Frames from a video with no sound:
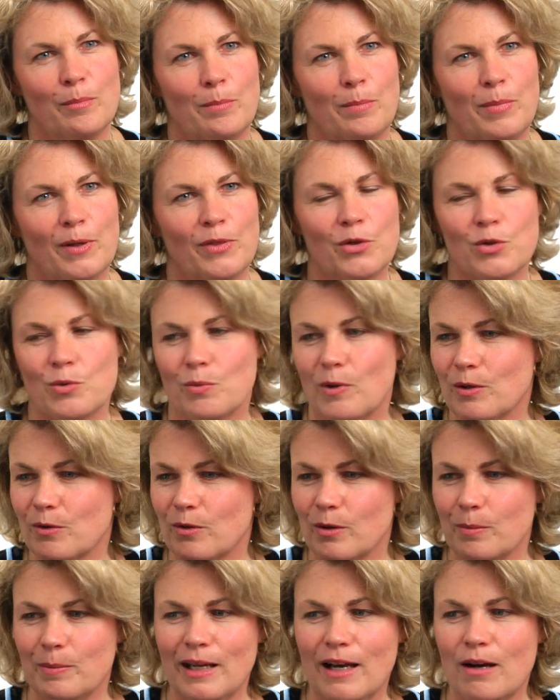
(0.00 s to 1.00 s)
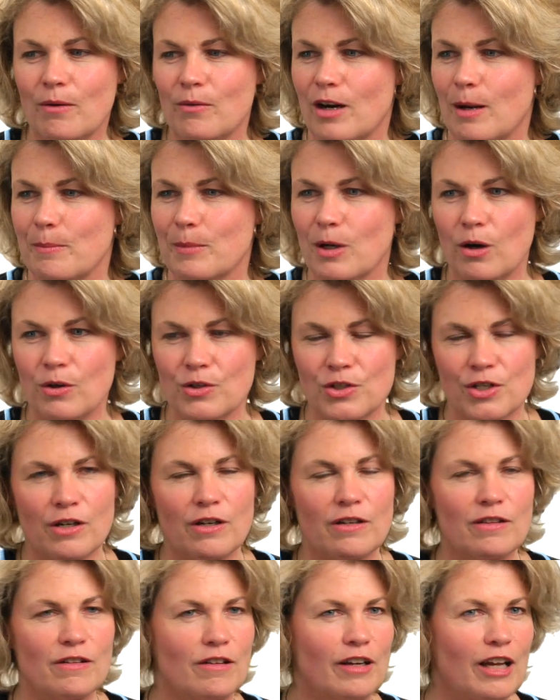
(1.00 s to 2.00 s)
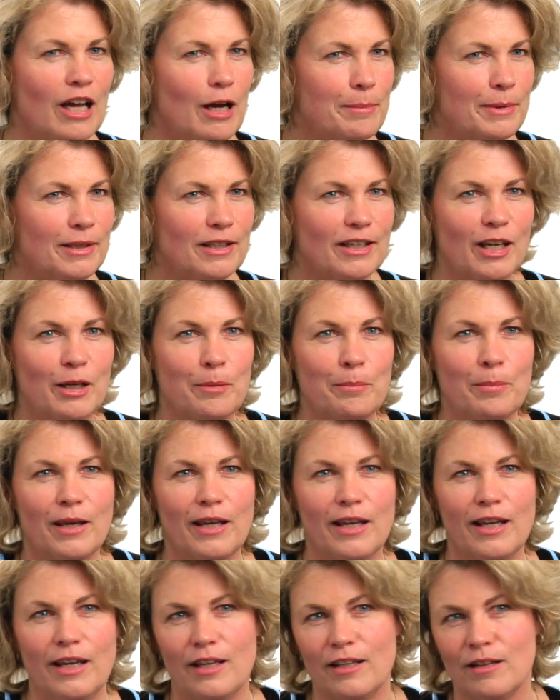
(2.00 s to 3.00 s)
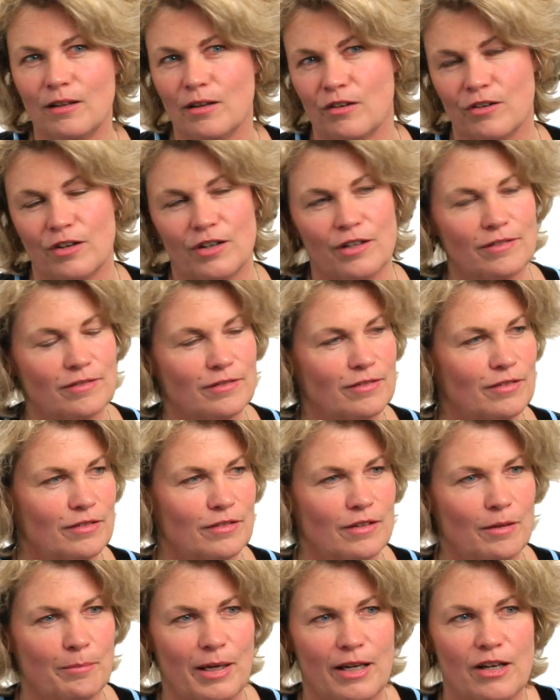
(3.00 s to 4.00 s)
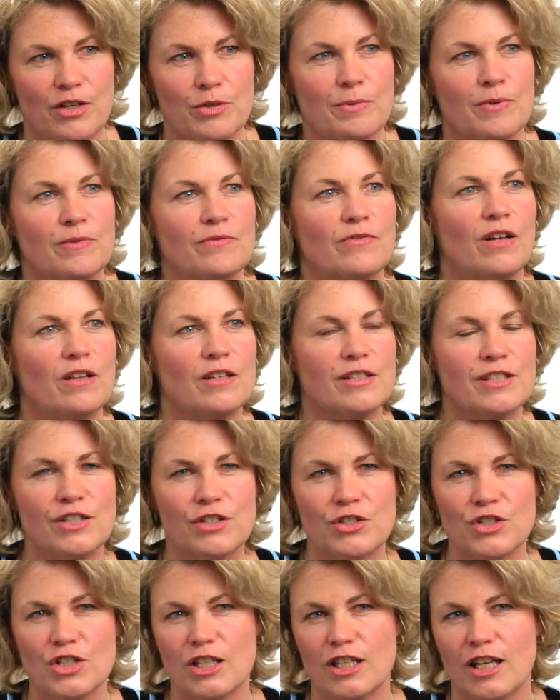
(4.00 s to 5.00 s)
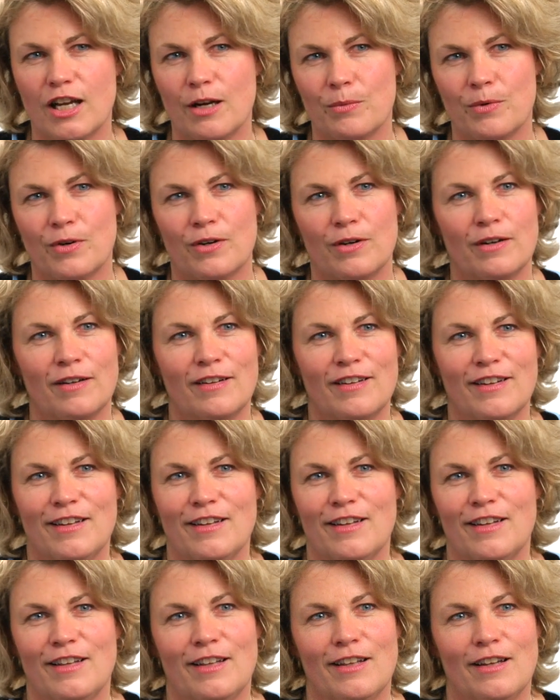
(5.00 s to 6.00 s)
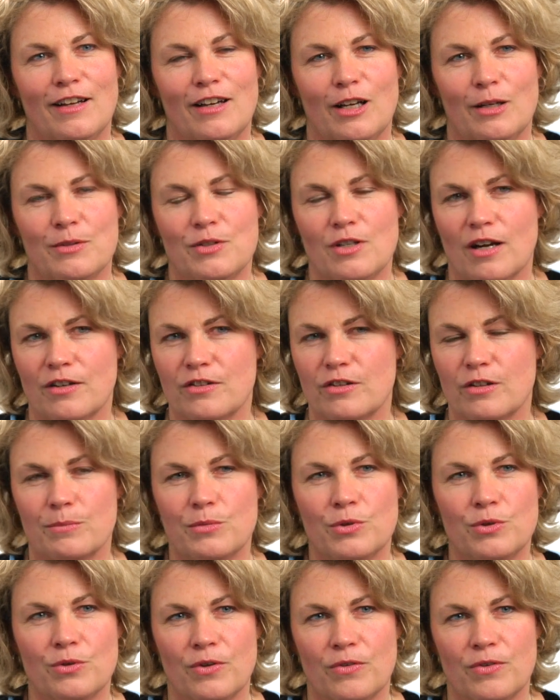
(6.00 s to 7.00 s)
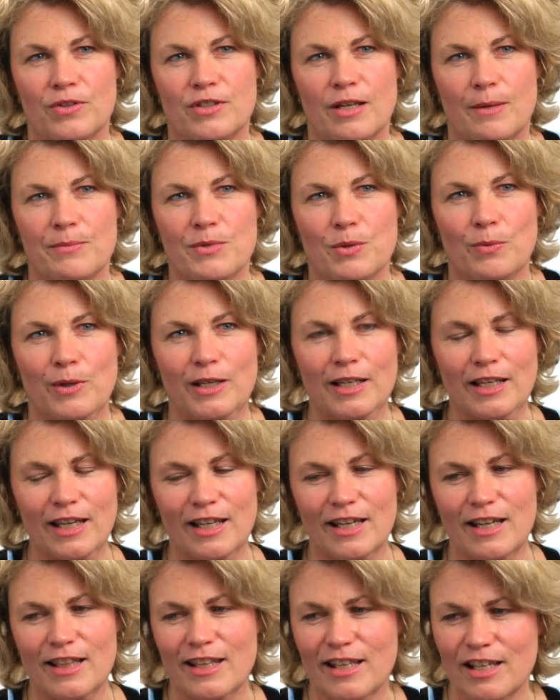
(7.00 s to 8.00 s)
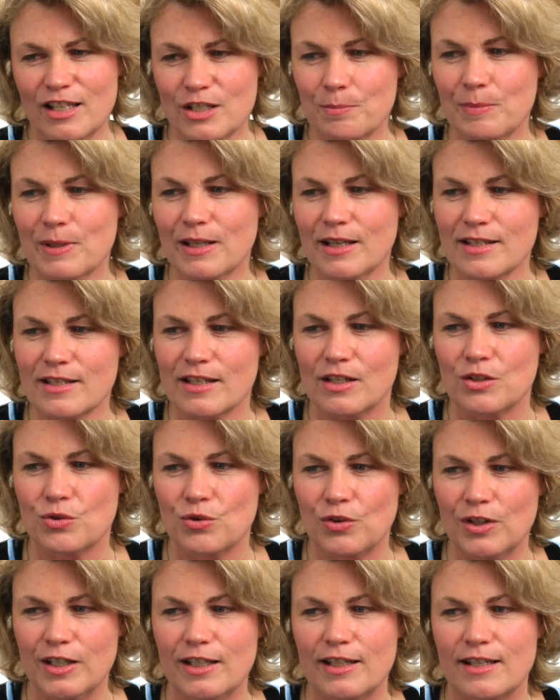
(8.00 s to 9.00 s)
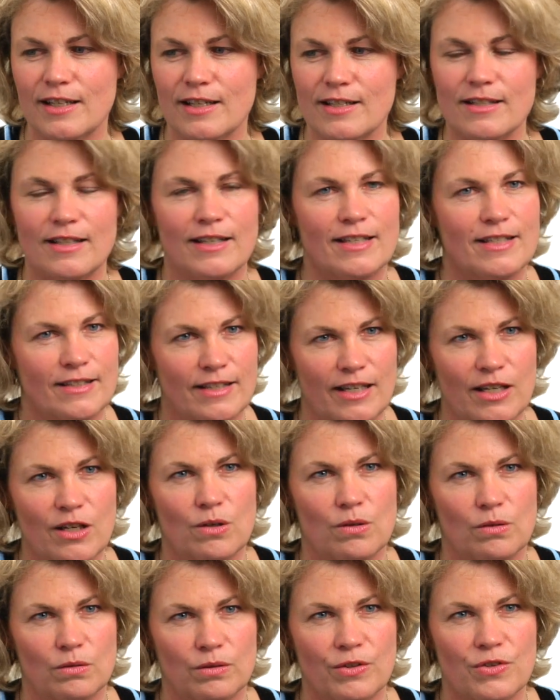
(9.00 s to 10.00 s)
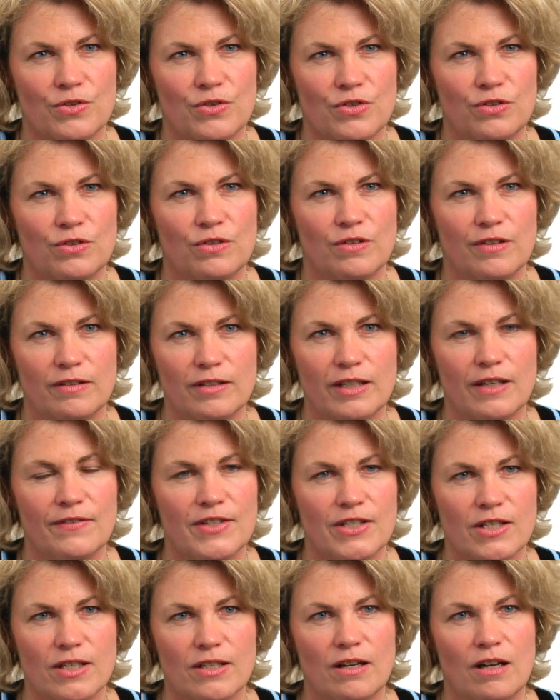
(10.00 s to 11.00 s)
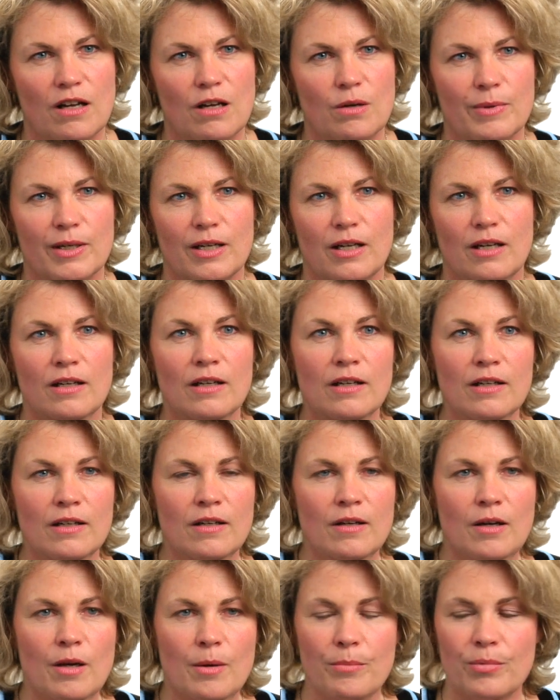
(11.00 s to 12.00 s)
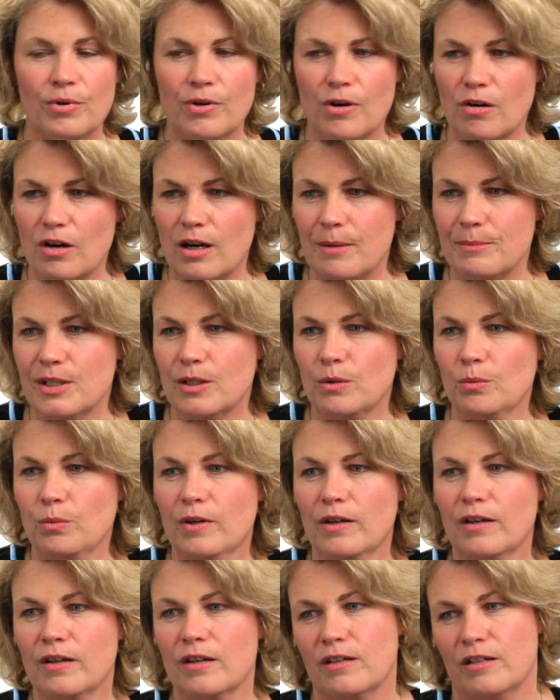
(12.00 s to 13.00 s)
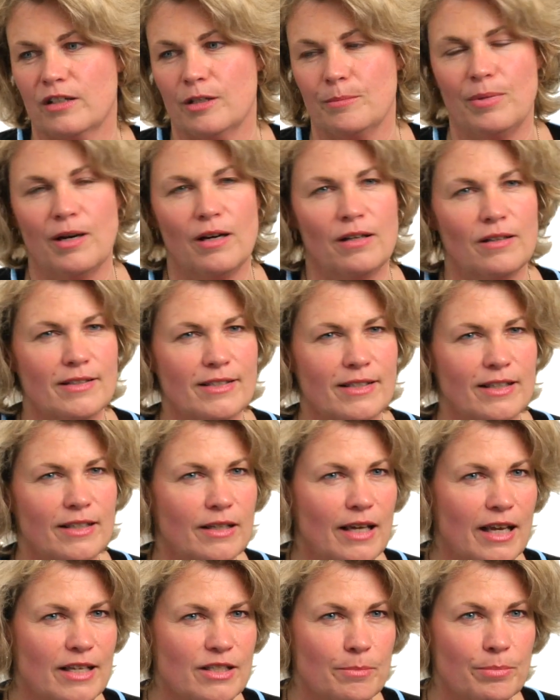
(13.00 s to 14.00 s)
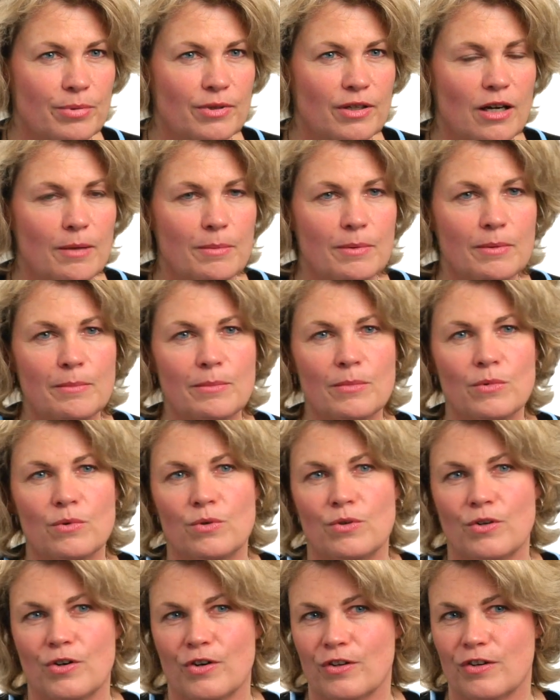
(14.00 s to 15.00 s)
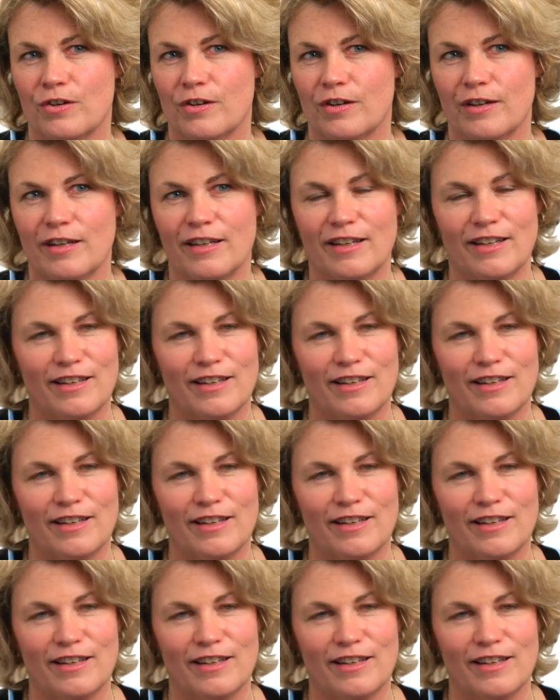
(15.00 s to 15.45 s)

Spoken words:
But there's one group now where I'm co-chairing their capital campaign. My husband volunteers a lot. We're talk to them 2 or 3 times a week. And I think it's because they treated us like stakeholders. They'll give us a call when a program didn't work or a policy has a problem, or they're